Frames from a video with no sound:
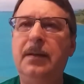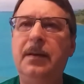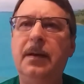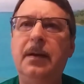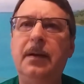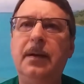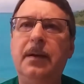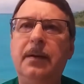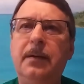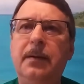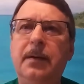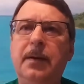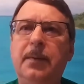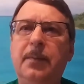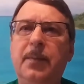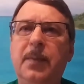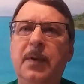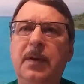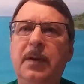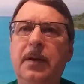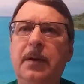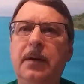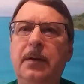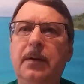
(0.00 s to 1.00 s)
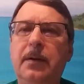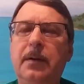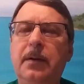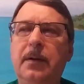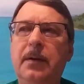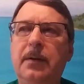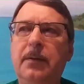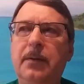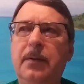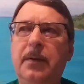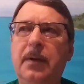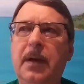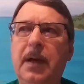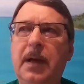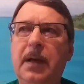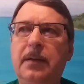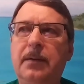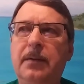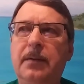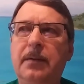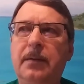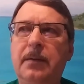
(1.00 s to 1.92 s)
there in Manila at